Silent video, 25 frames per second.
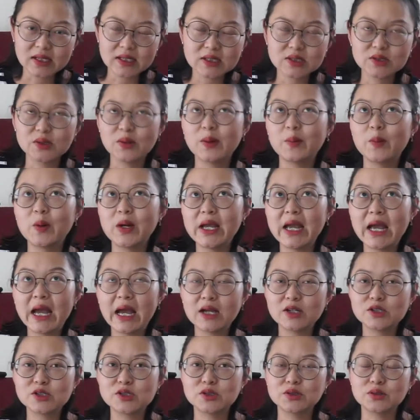So I
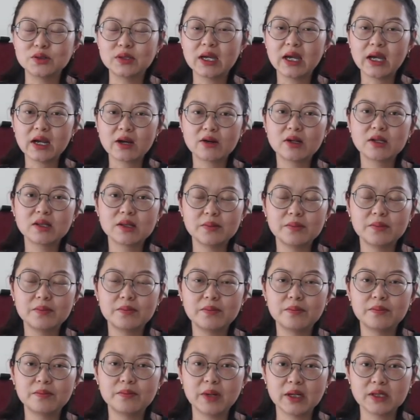had to carry the
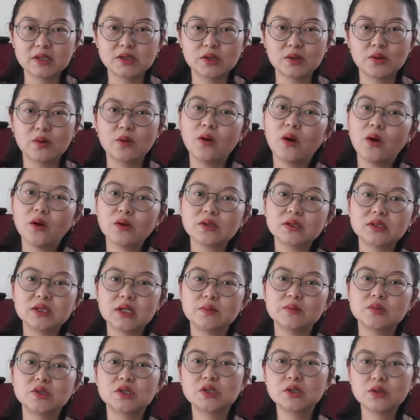bicycle all the
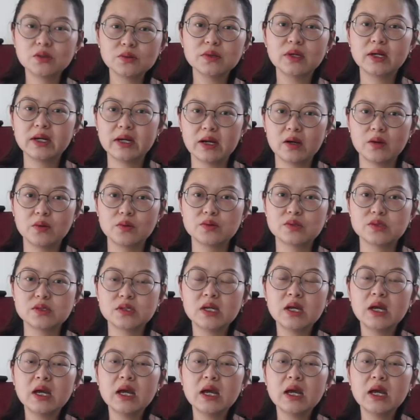time to the house,